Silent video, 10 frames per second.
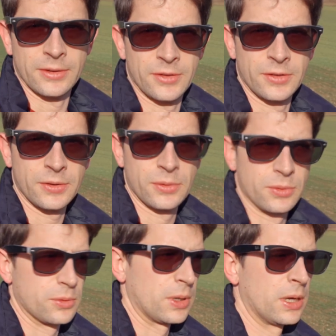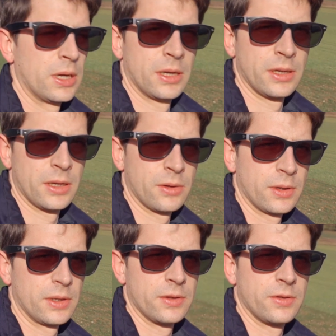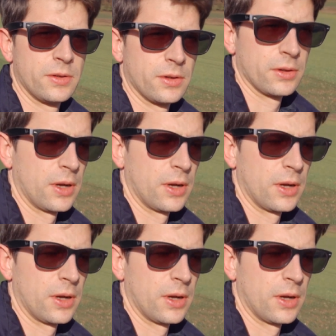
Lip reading: So now is the,